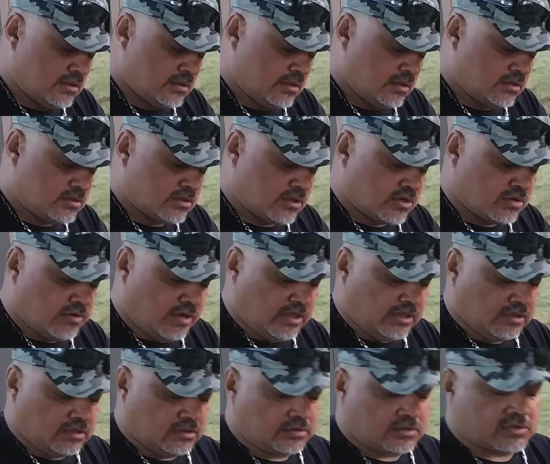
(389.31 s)
It's a great
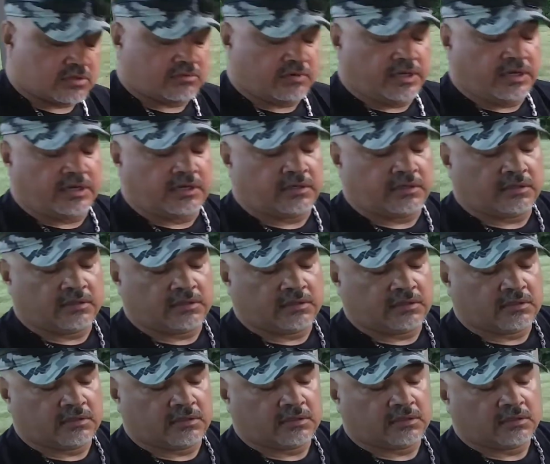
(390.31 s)
little strainer.
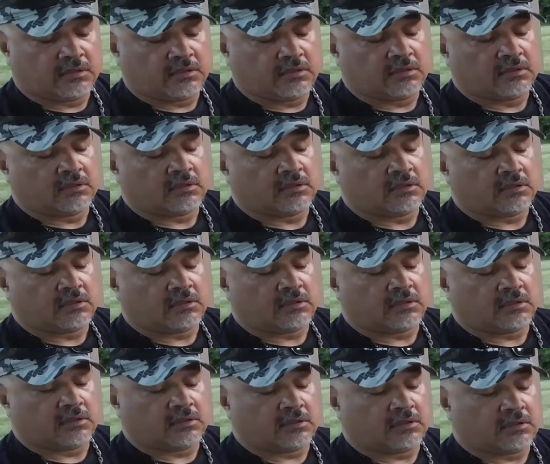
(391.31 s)

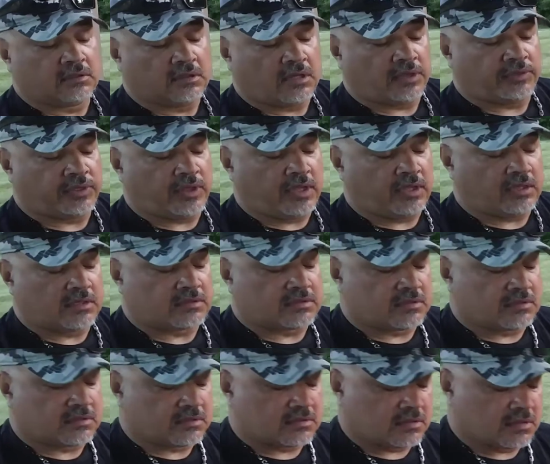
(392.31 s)
I think this
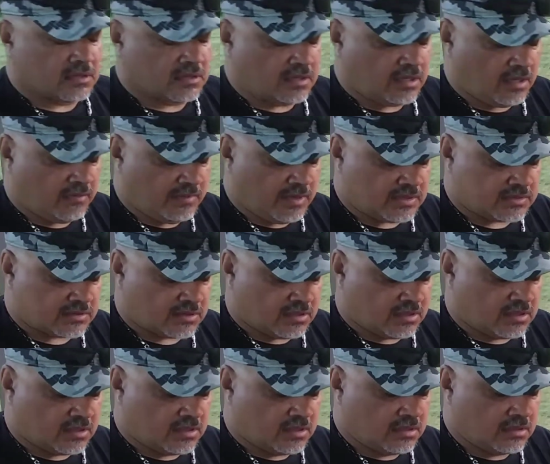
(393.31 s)
is
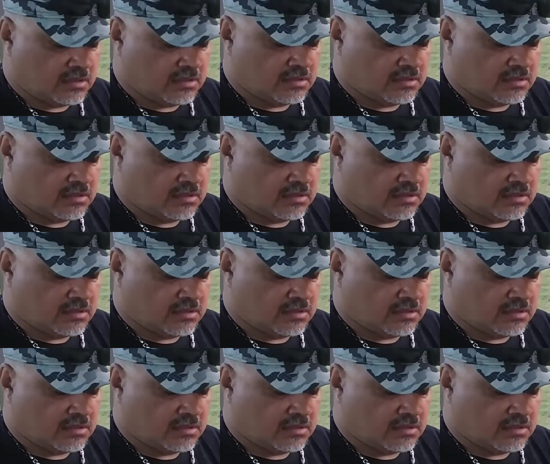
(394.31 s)
MSR